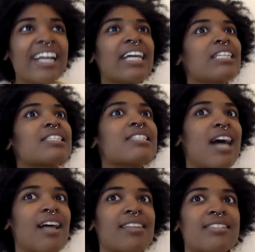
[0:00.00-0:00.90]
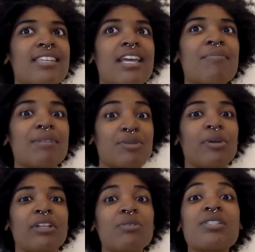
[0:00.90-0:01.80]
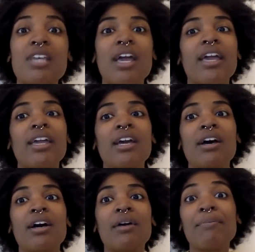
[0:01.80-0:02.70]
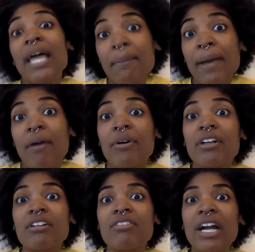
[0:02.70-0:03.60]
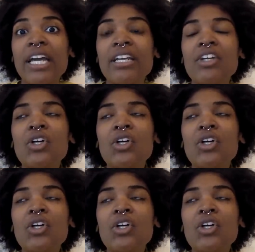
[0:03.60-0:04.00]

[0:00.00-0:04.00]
it's not the same as when you say black power, right?